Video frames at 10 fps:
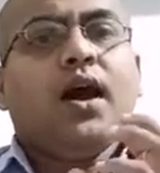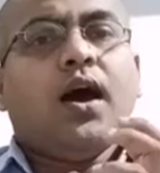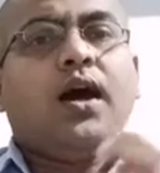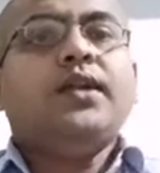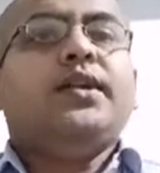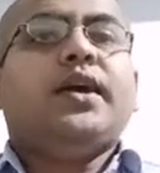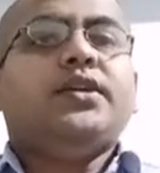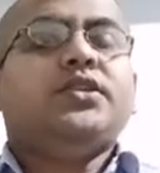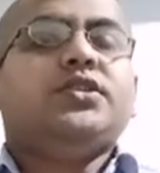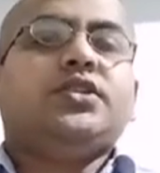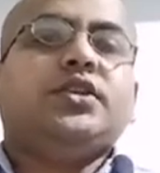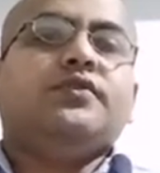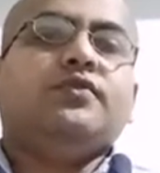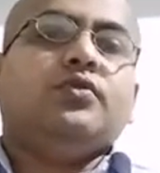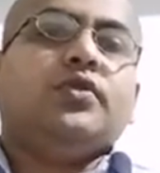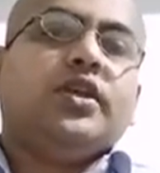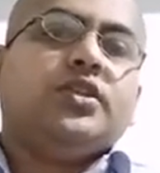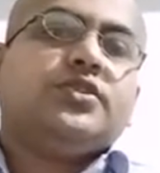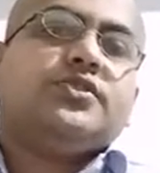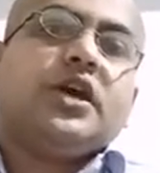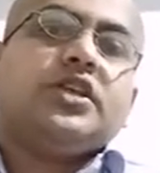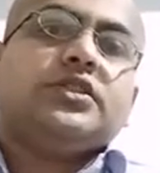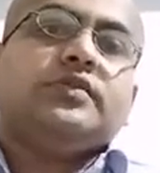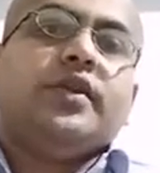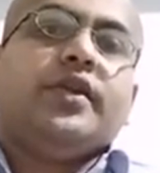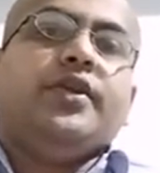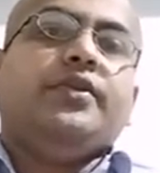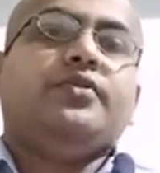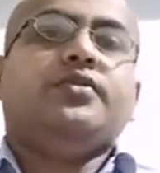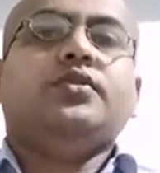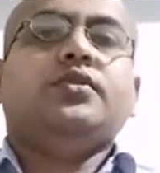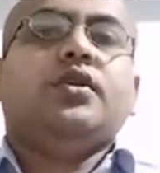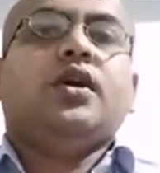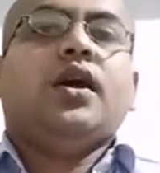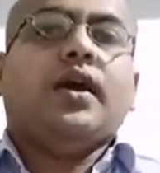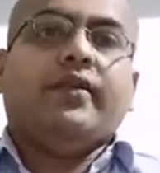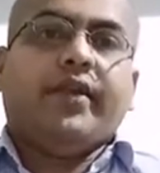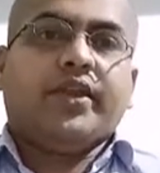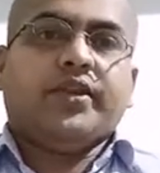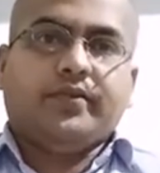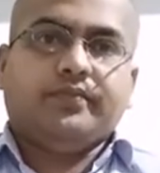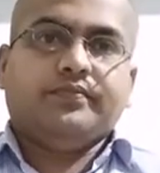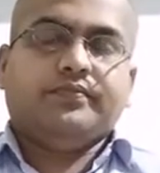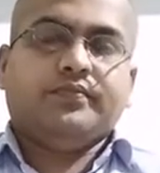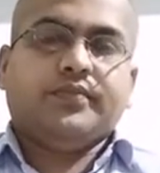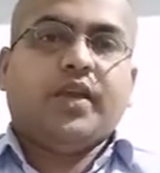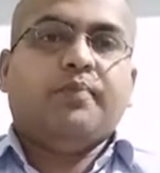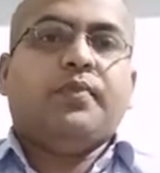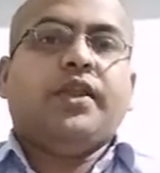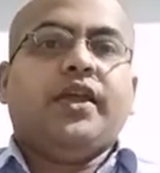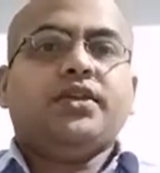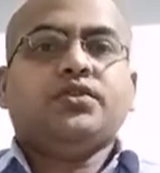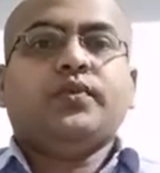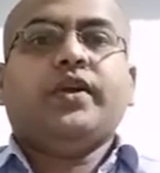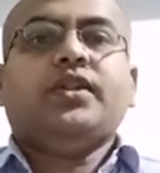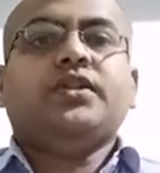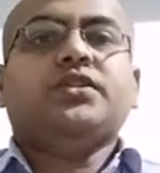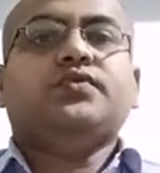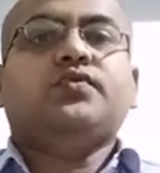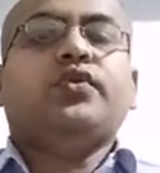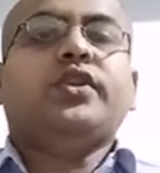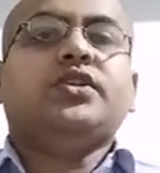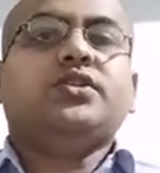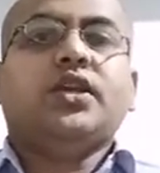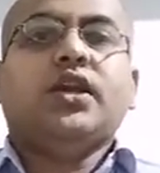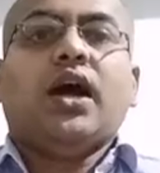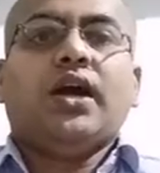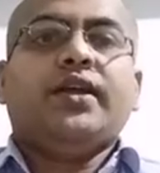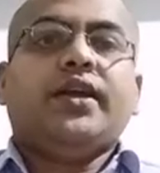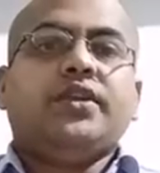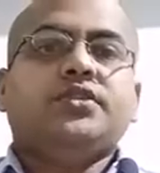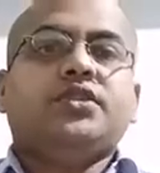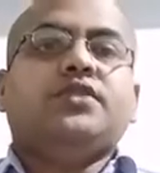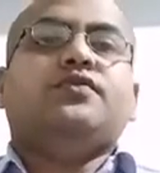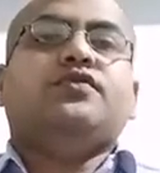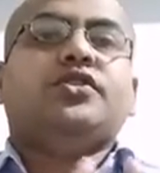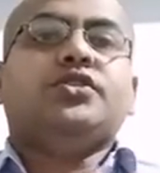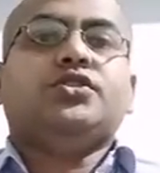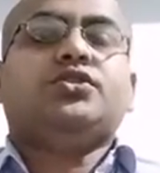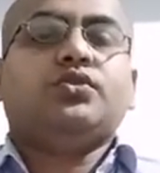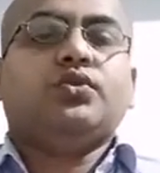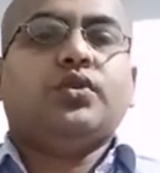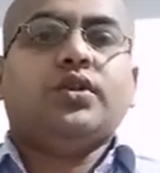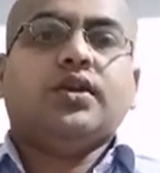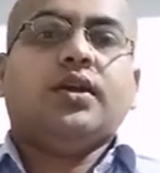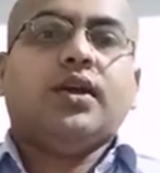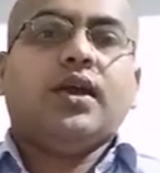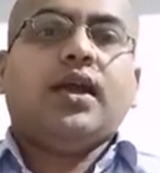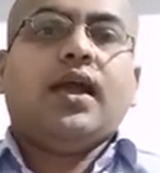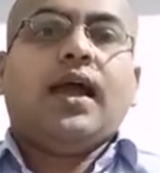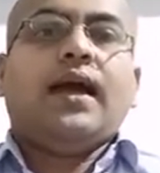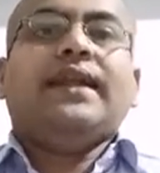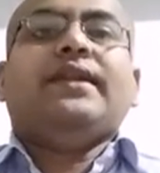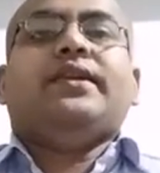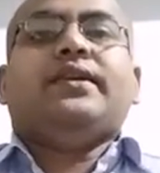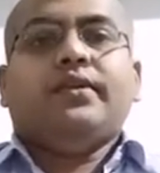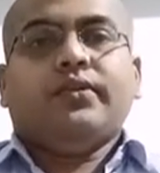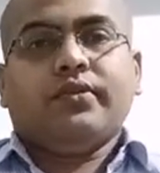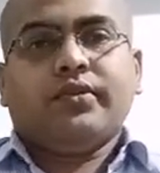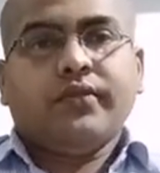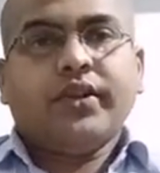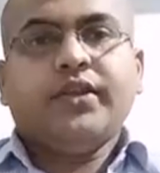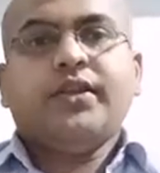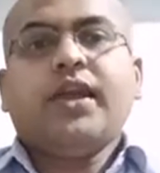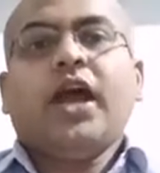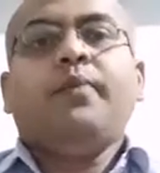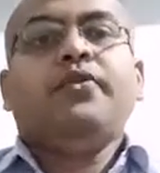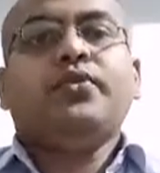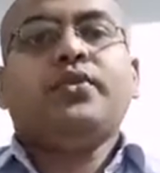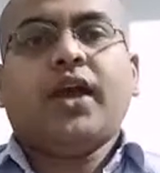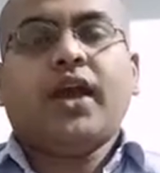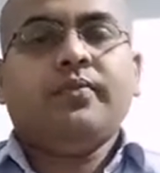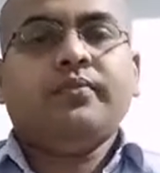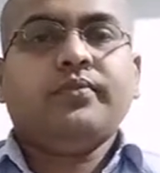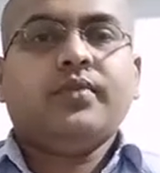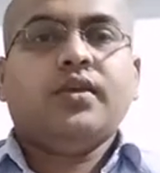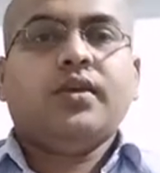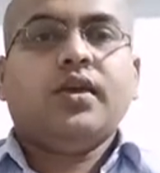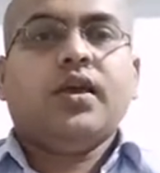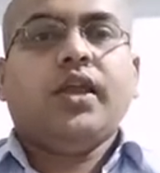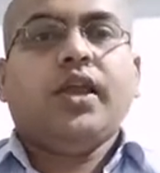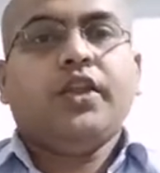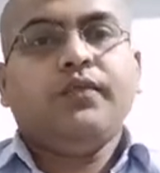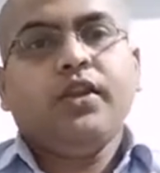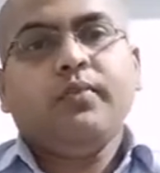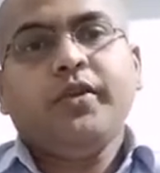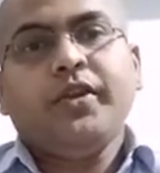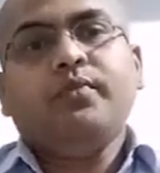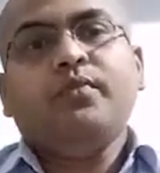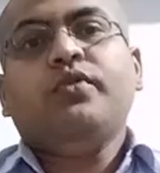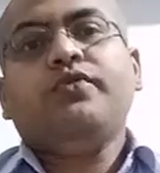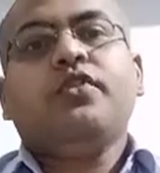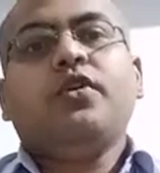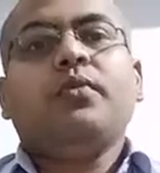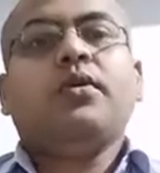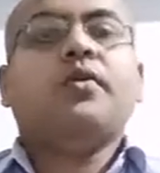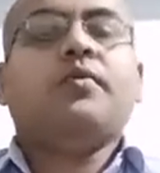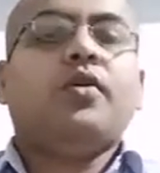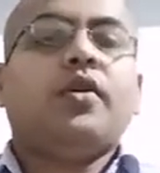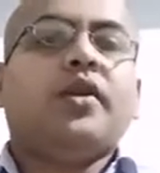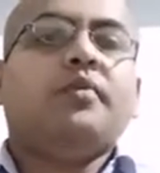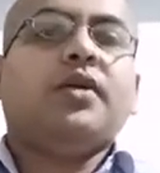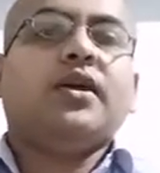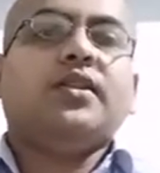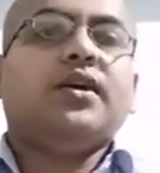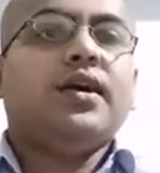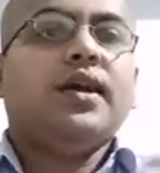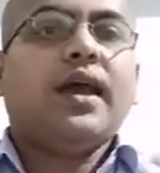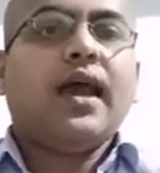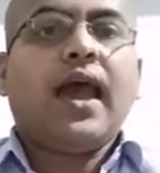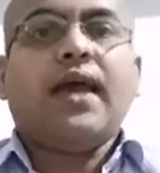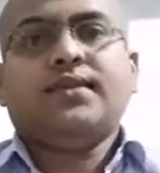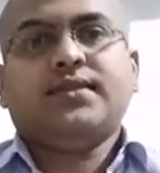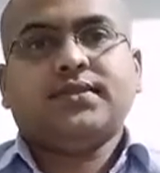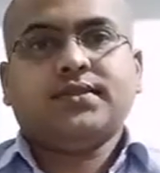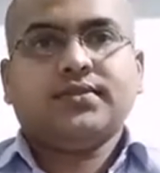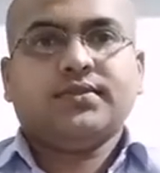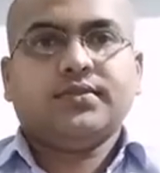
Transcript: undigested food is transferred into rectum, a place where this food is undigested food is stored, and when time to time it will be removed from our body by the anus.